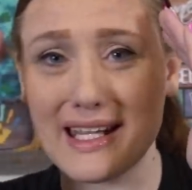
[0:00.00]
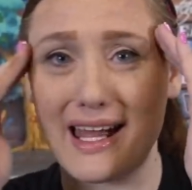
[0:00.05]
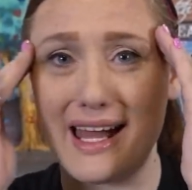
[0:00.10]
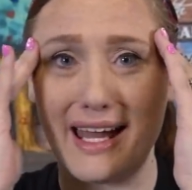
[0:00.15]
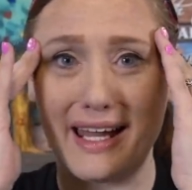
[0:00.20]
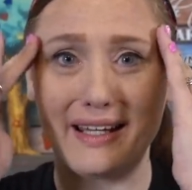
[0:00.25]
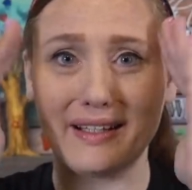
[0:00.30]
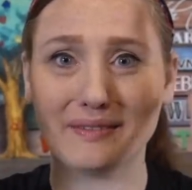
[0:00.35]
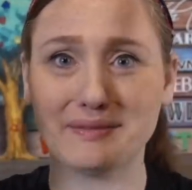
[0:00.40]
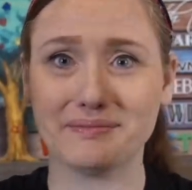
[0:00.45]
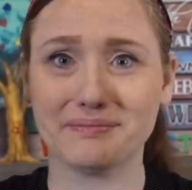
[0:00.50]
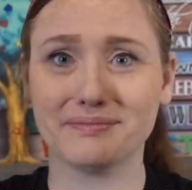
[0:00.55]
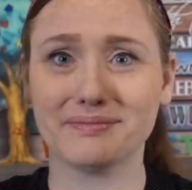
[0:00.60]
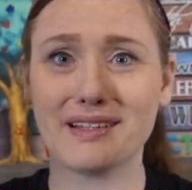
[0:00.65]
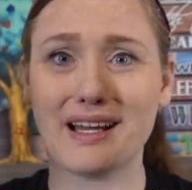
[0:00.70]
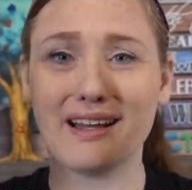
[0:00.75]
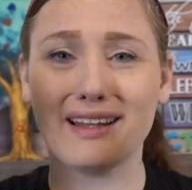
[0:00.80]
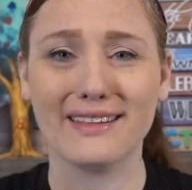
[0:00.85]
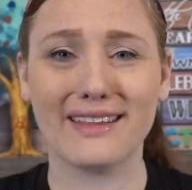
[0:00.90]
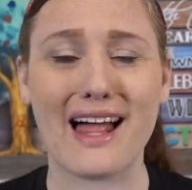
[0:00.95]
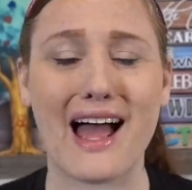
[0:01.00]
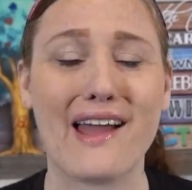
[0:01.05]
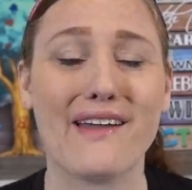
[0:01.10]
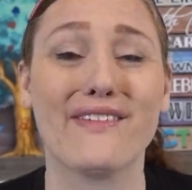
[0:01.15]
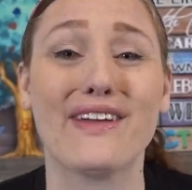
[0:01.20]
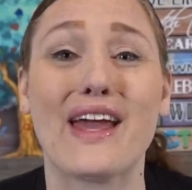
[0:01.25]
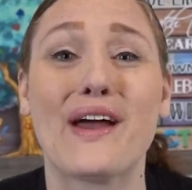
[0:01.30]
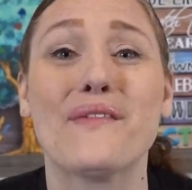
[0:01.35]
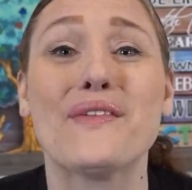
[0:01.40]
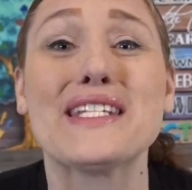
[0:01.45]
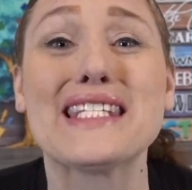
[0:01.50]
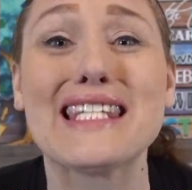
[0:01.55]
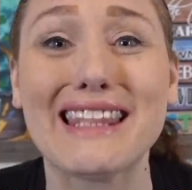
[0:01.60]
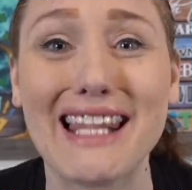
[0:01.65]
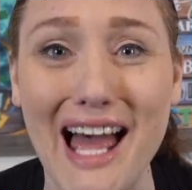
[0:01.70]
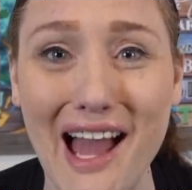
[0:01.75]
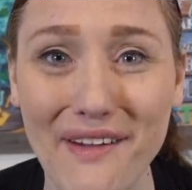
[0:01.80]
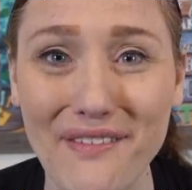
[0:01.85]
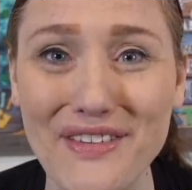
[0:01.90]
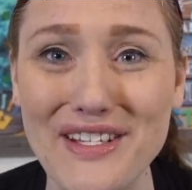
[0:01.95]
like, life it was
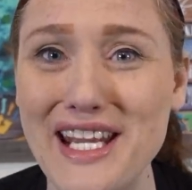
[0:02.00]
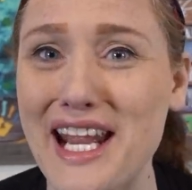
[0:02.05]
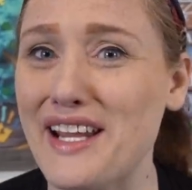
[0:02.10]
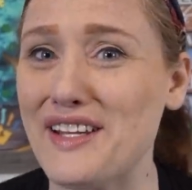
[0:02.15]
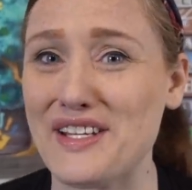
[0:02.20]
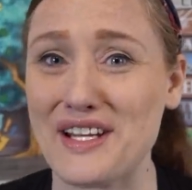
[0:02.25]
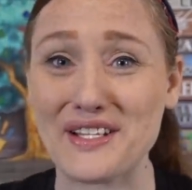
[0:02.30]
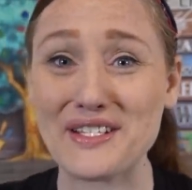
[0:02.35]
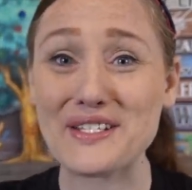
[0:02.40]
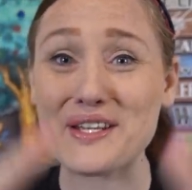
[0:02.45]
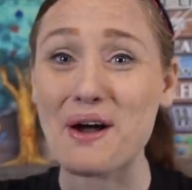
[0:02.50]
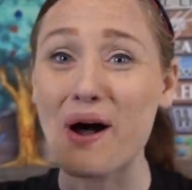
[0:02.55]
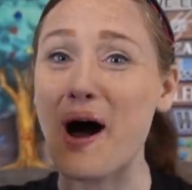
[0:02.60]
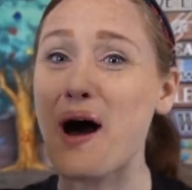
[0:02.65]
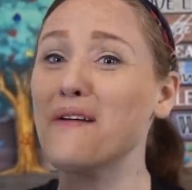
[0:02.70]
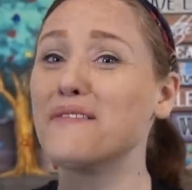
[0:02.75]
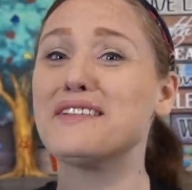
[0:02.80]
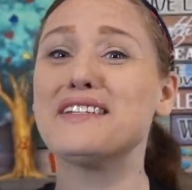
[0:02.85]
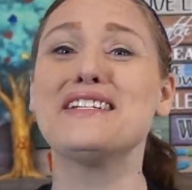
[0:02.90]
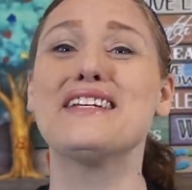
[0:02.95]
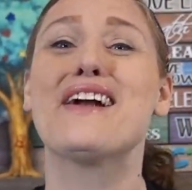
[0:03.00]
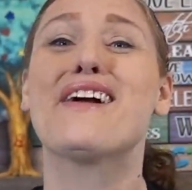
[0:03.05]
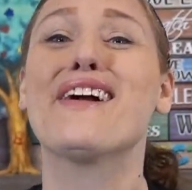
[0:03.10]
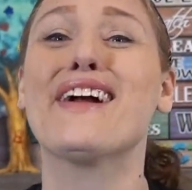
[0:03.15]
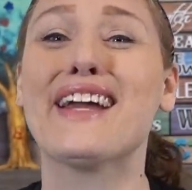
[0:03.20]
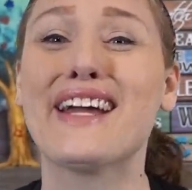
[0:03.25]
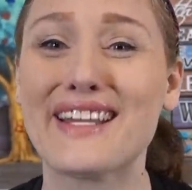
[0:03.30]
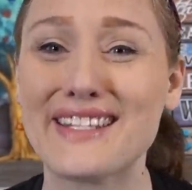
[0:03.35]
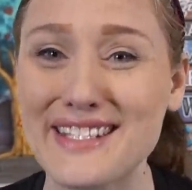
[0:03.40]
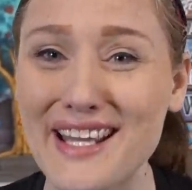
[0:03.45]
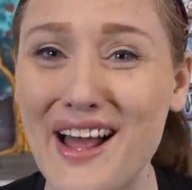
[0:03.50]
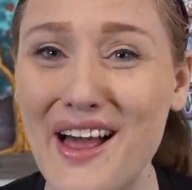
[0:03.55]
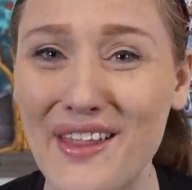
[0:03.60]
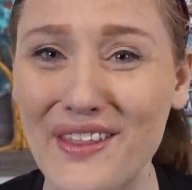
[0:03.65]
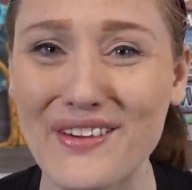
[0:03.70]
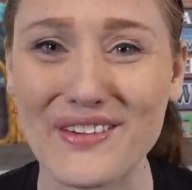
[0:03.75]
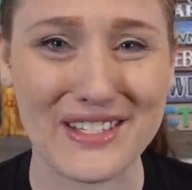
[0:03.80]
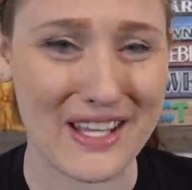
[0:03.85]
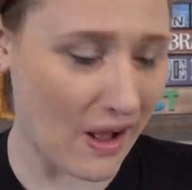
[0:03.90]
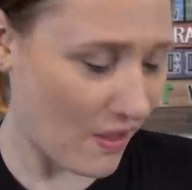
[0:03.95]
life changing so i'm sharing it to
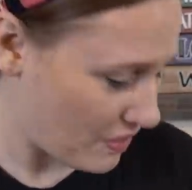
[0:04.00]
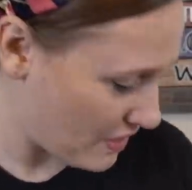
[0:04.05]
others out